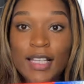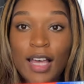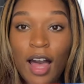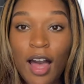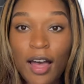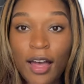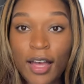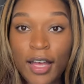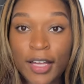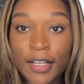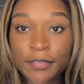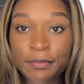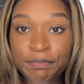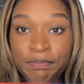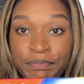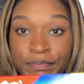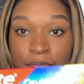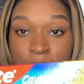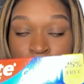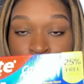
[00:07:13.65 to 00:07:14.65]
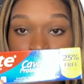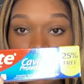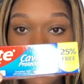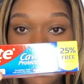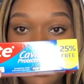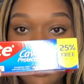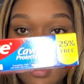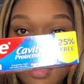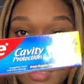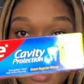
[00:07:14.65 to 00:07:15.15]
kind
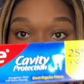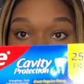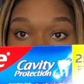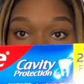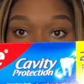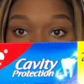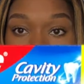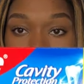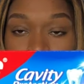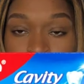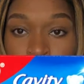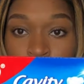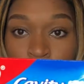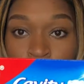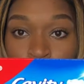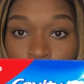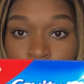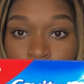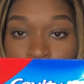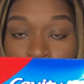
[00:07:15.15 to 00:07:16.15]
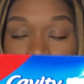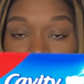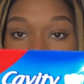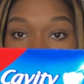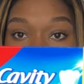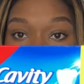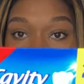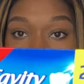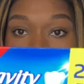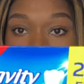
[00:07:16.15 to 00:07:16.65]
just the plain Colgate cavity